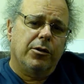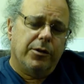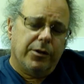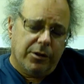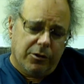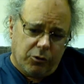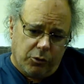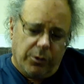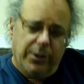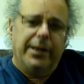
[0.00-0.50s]

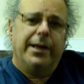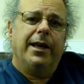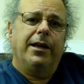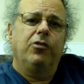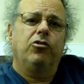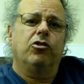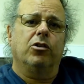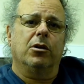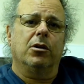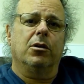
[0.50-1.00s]

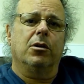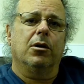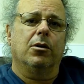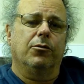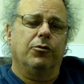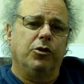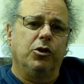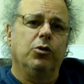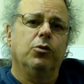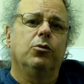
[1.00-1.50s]
creation of
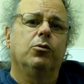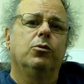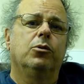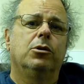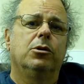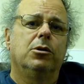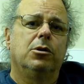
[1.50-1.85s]
new